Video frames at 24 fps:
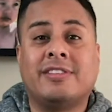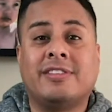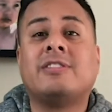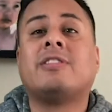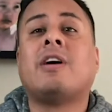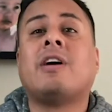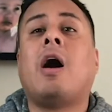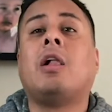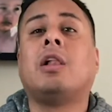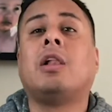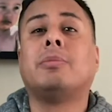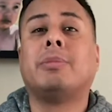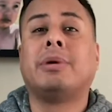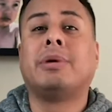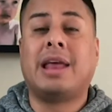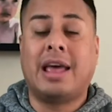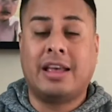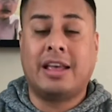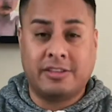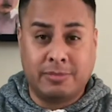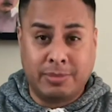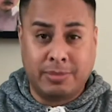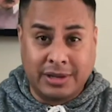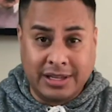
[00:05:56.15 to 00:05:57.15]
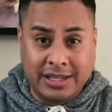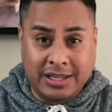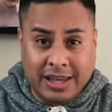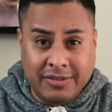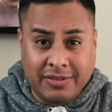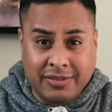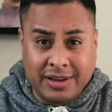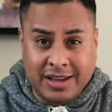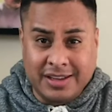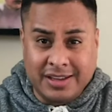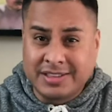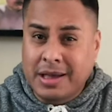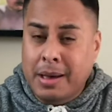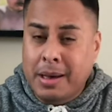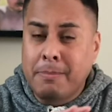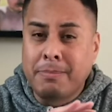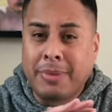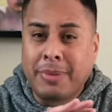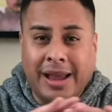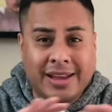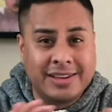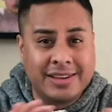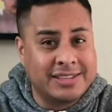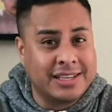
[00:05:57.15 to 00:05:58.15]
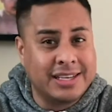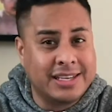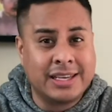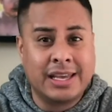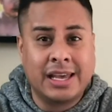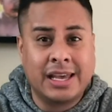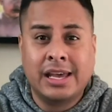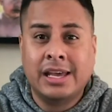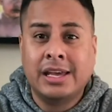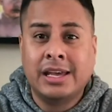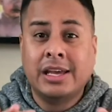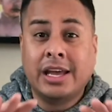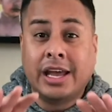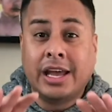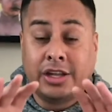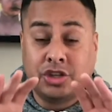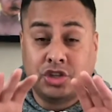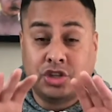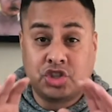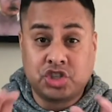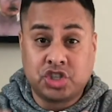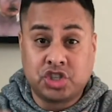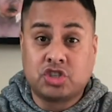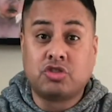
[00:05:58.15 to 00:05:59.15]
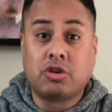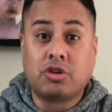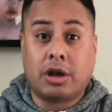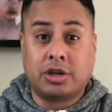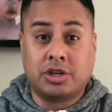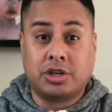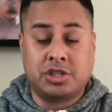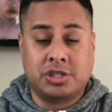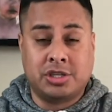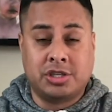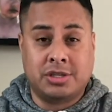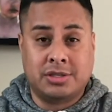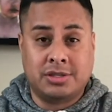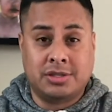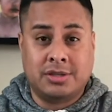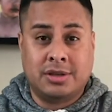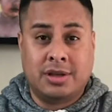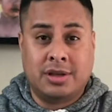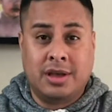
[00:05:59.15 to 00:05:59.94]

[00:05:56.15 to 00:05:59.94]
Solomon has been giving us amazing instruction,